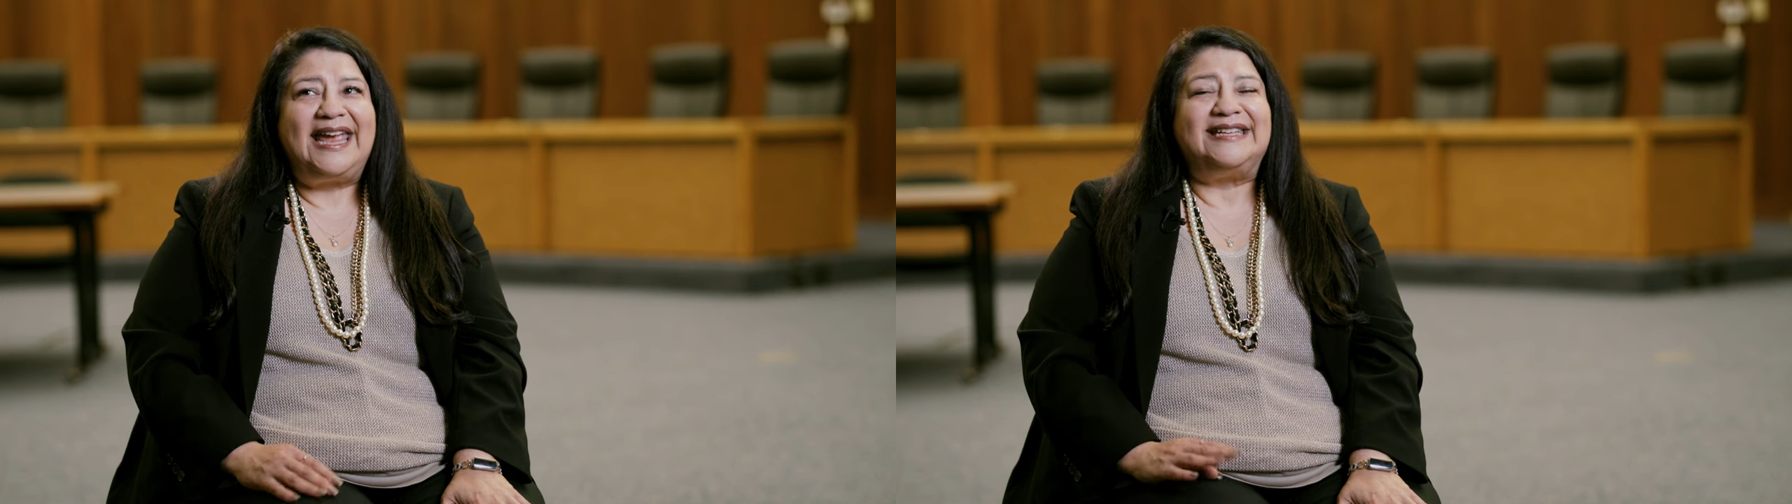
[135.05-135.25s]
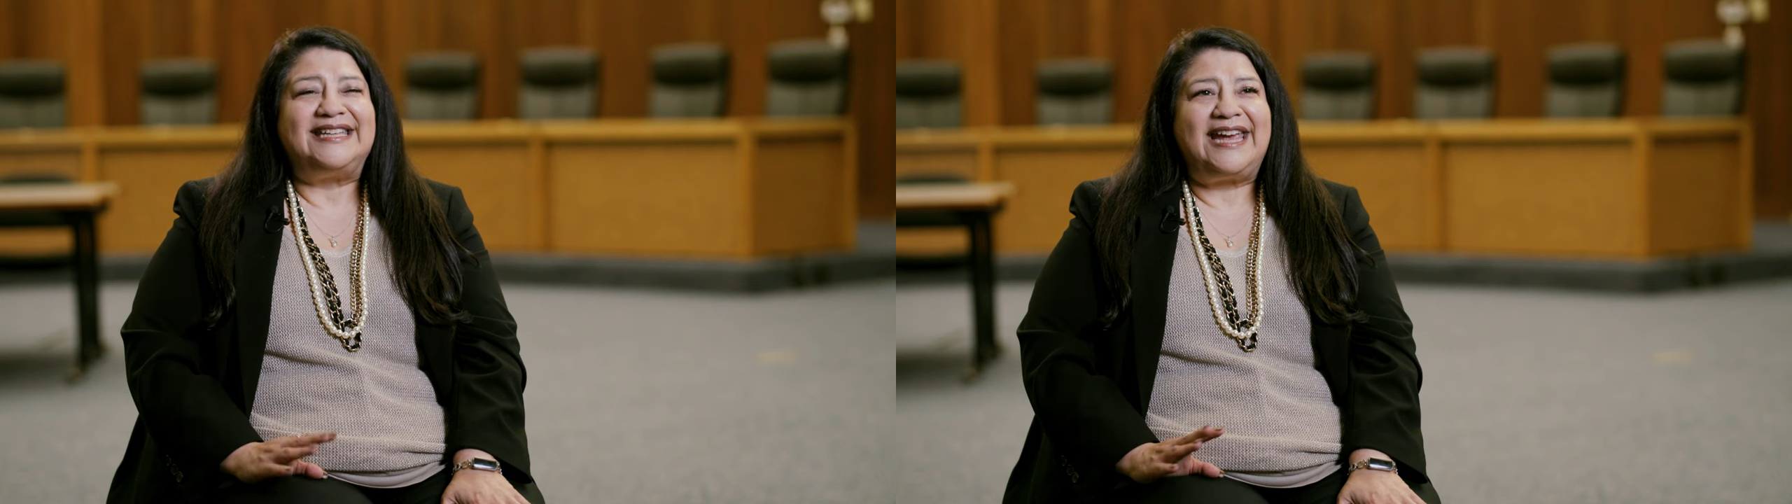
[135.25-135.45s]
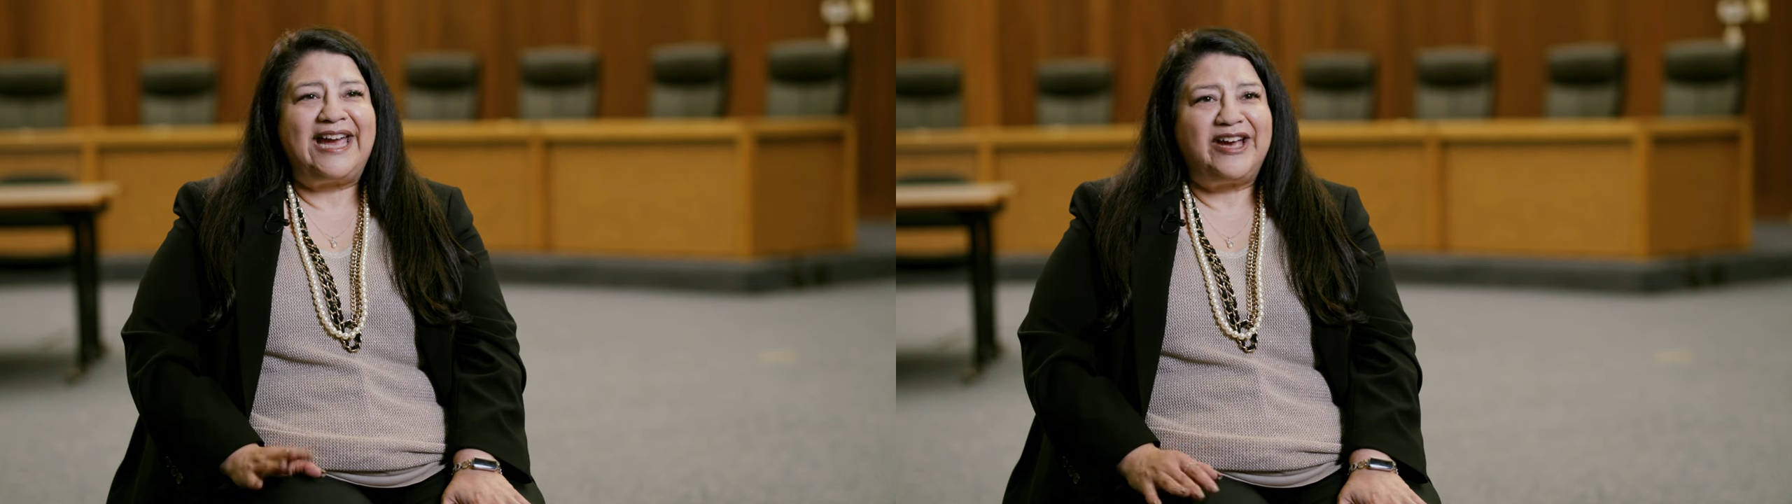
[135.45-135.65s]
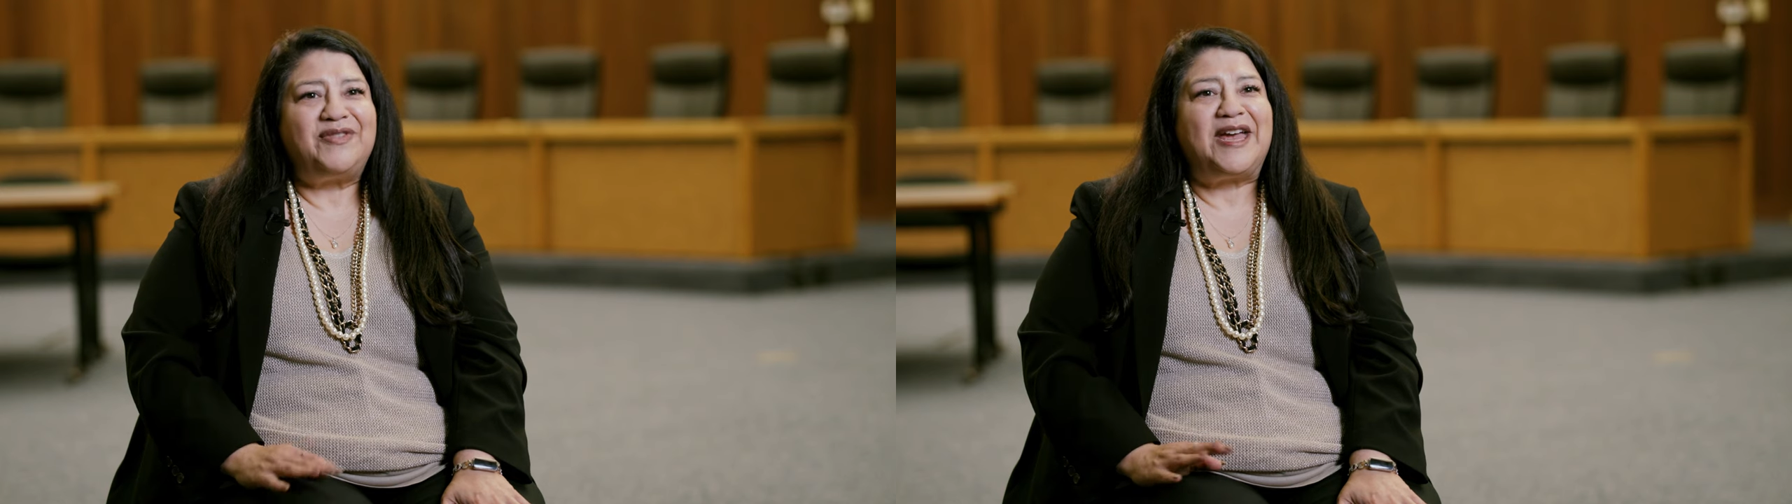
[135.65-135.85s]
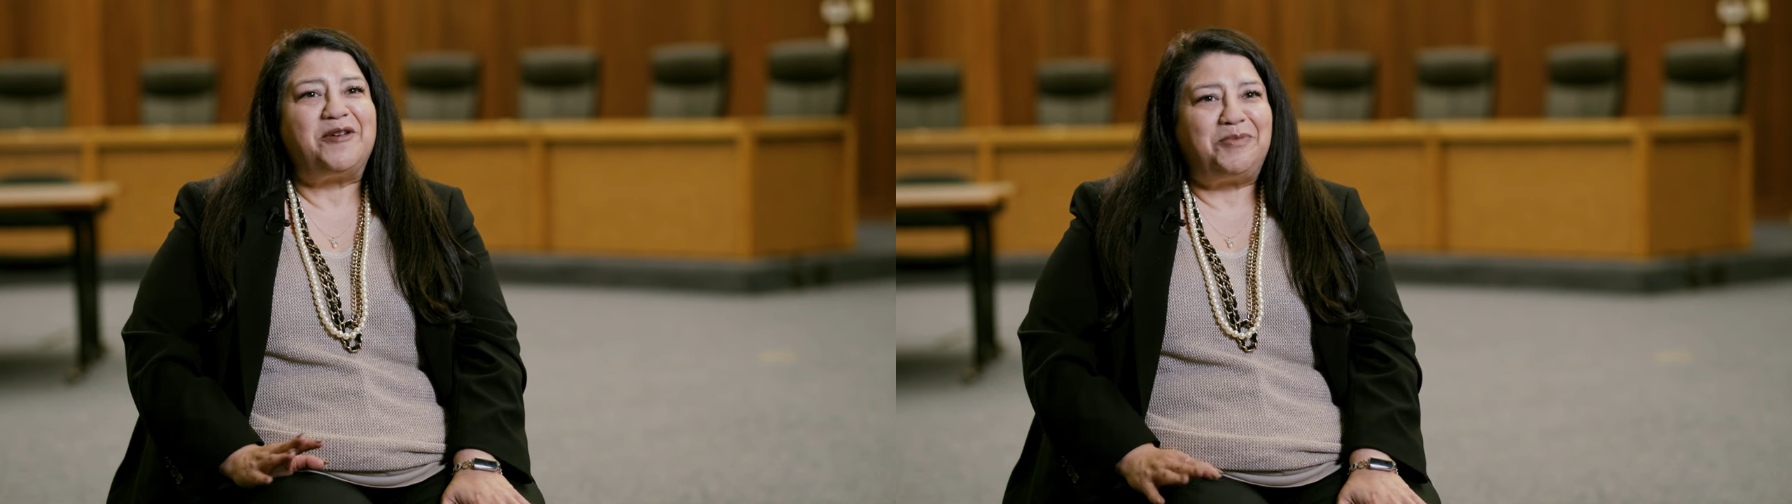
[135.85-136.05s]
And to have
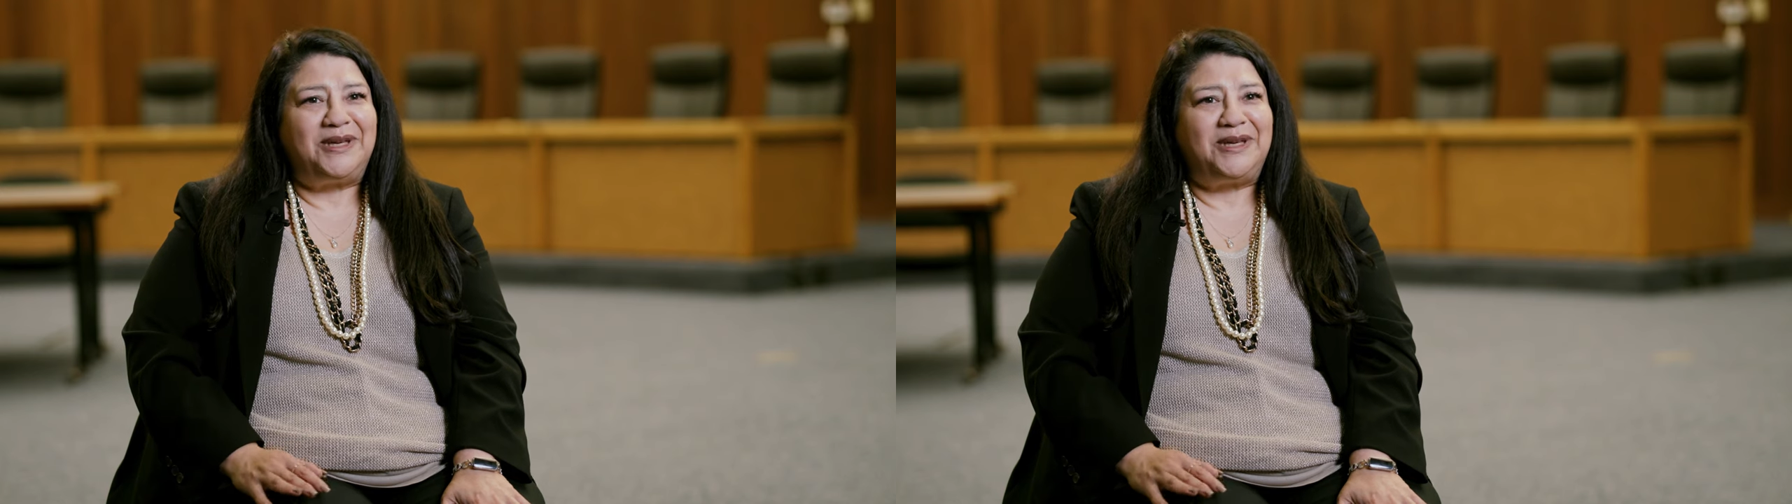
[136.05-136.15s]
that